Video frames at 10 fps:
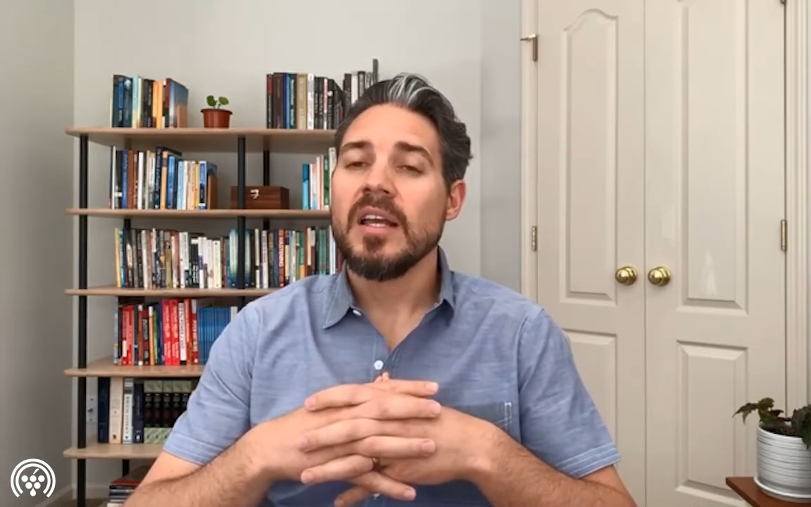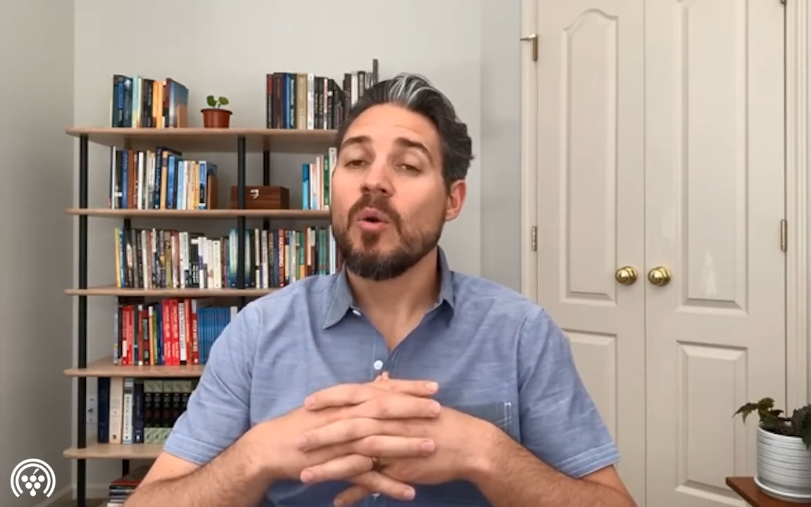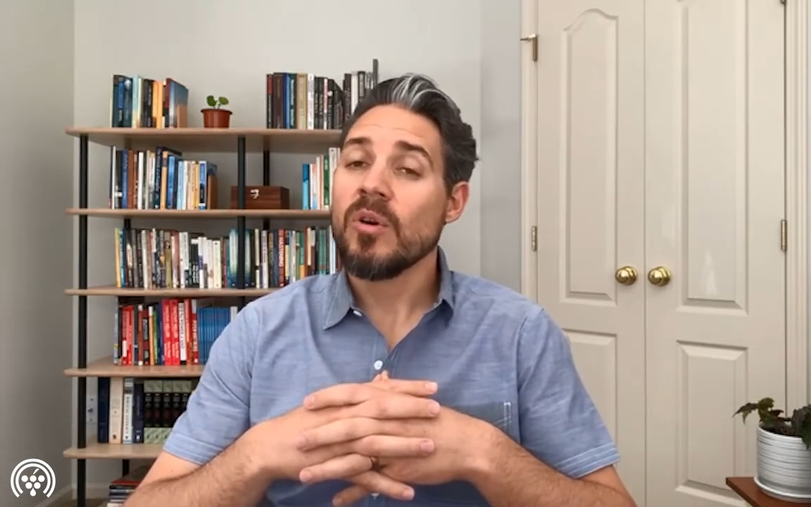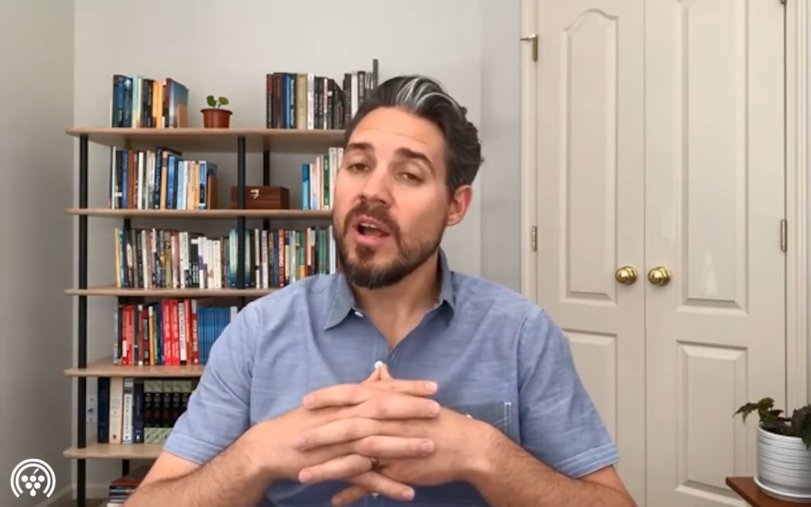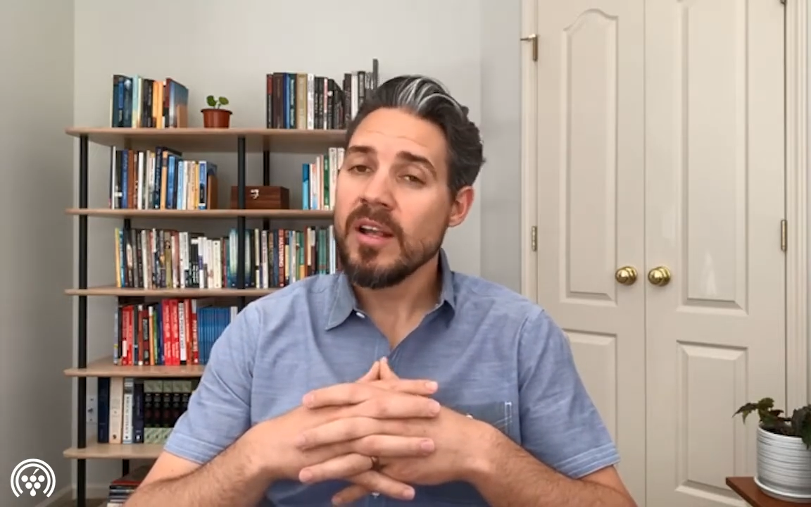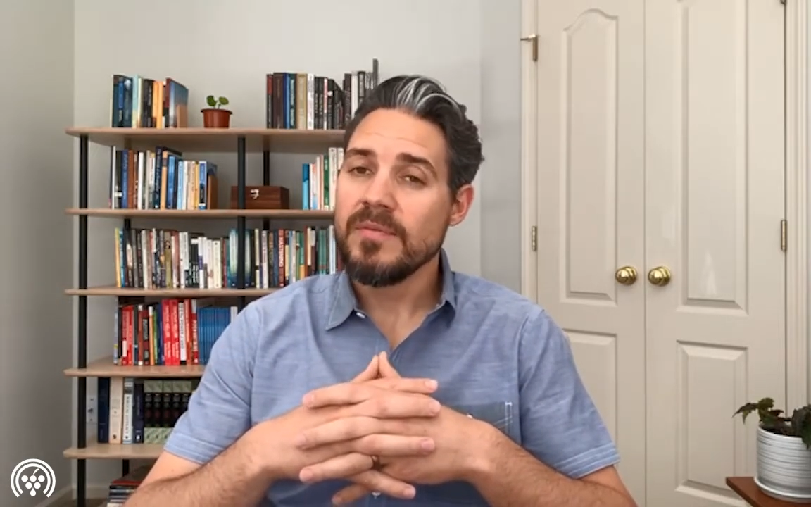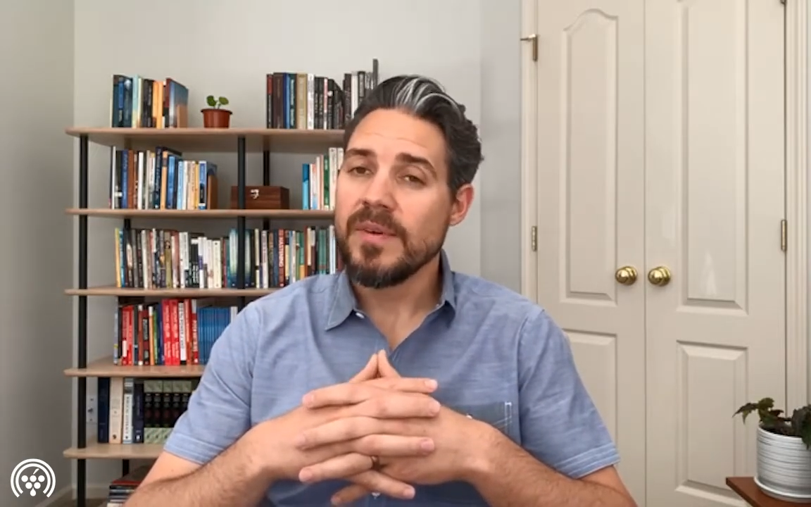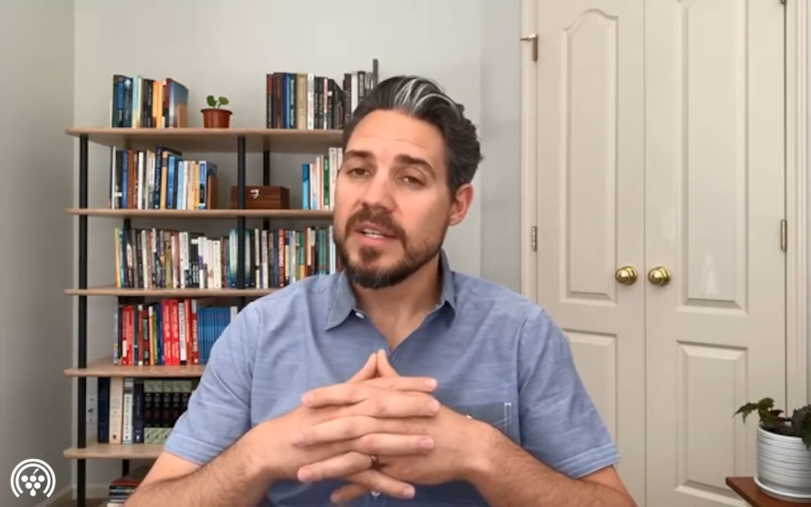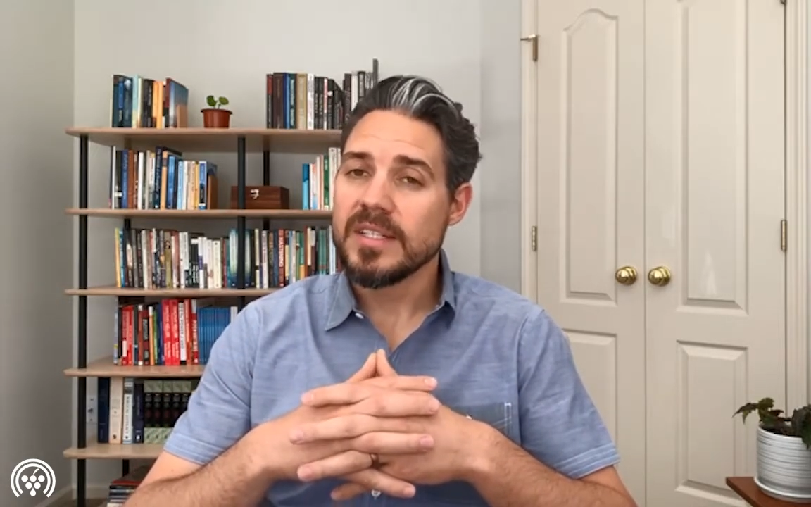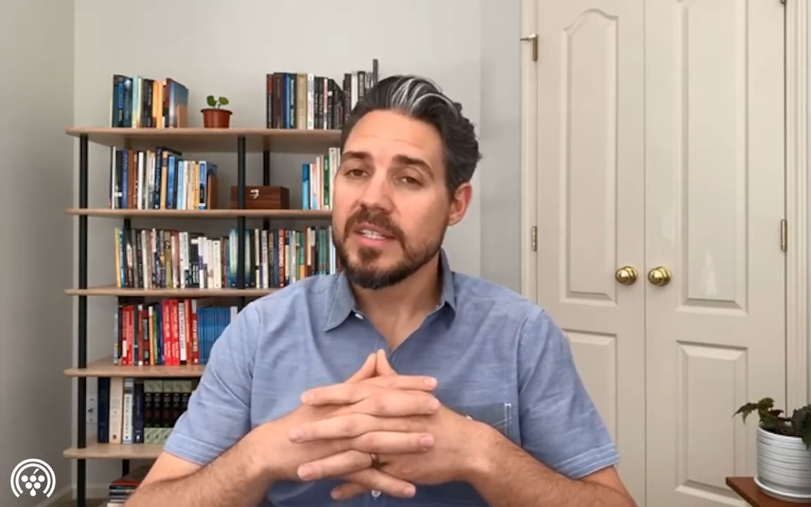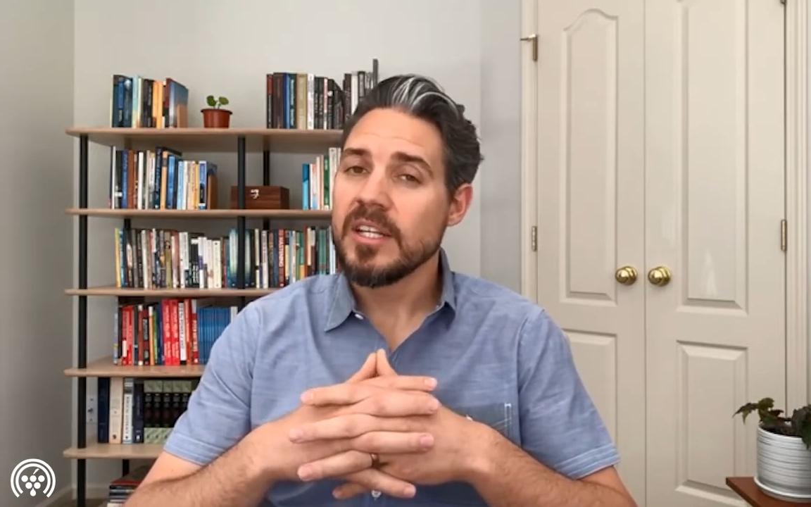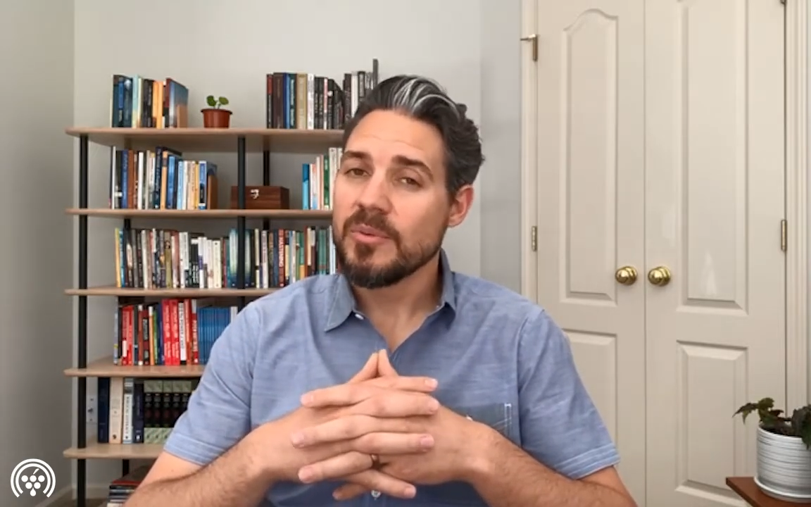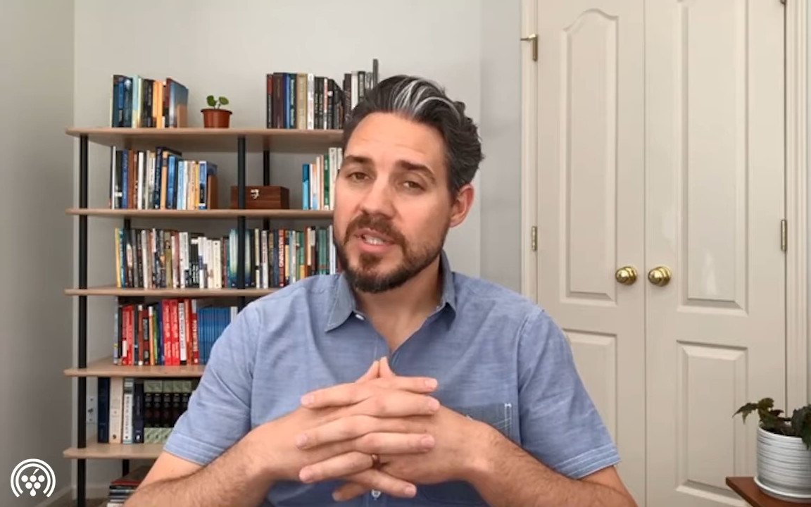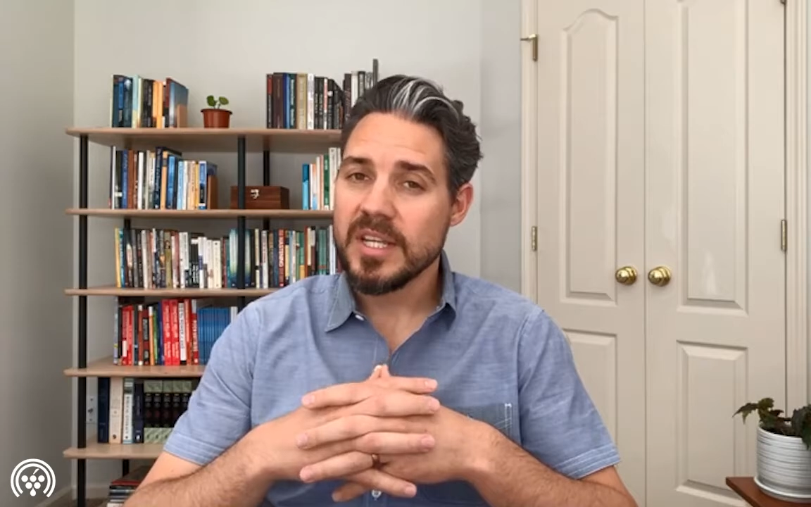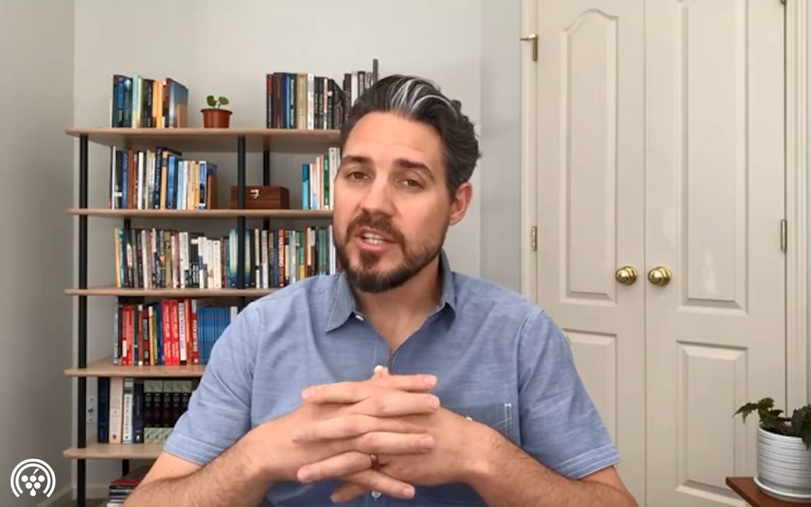or not invest in a
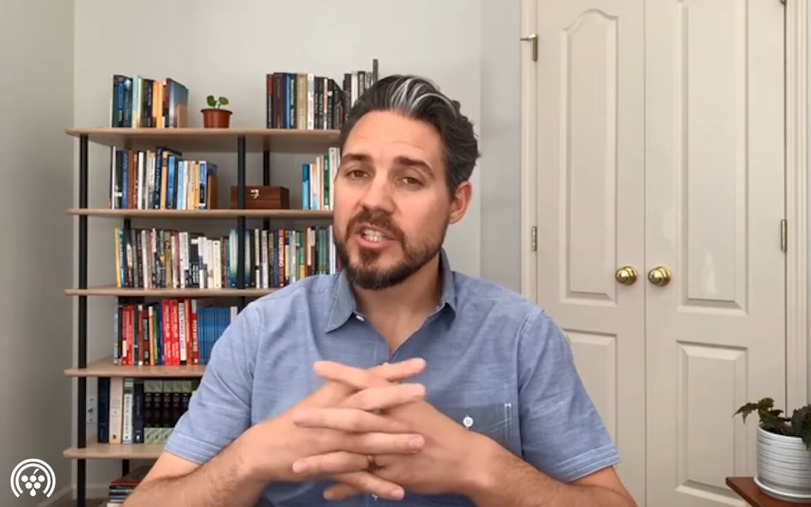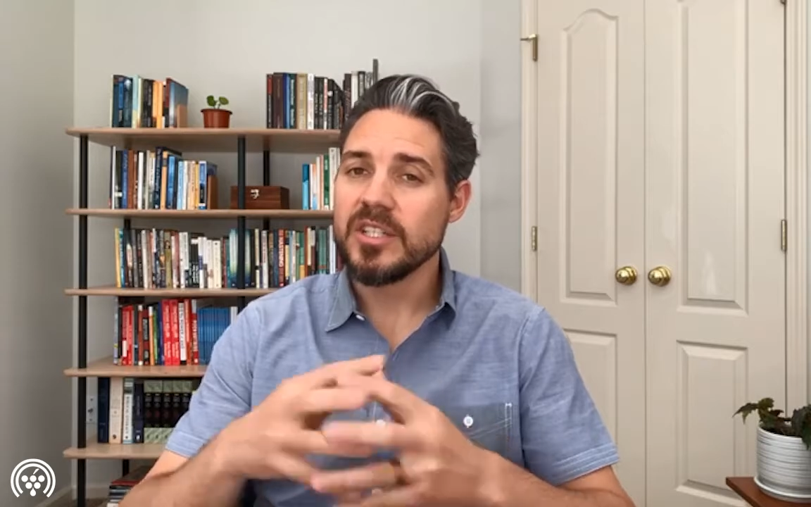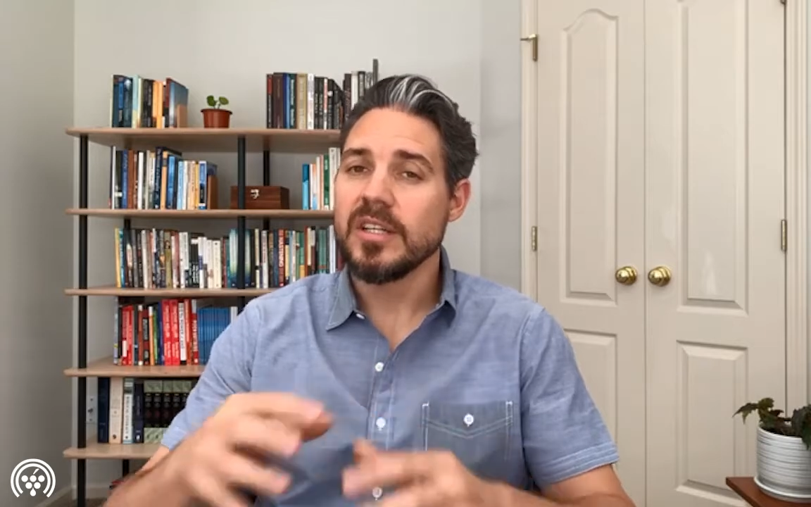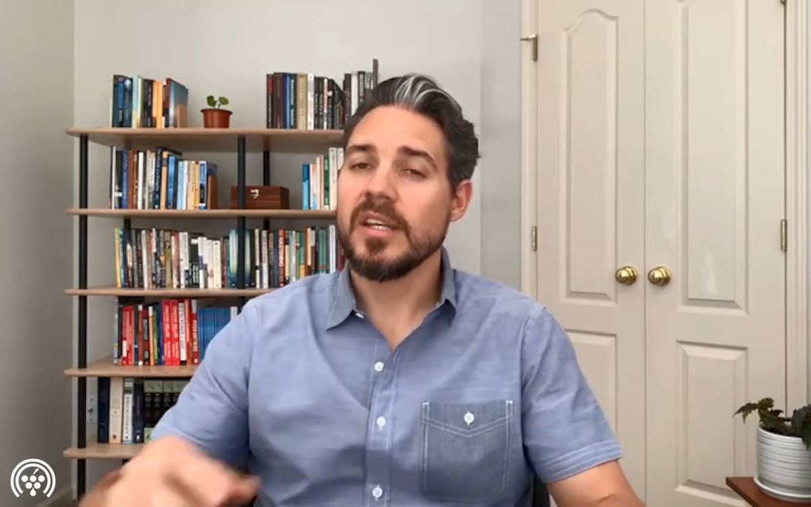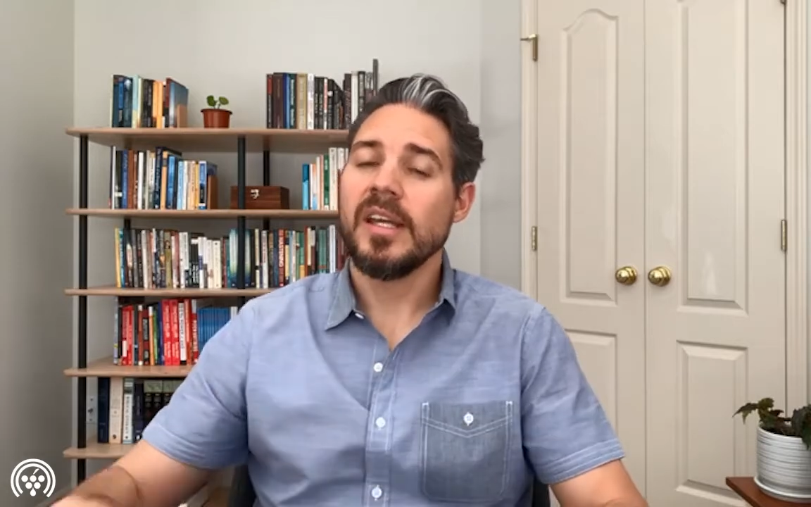recession?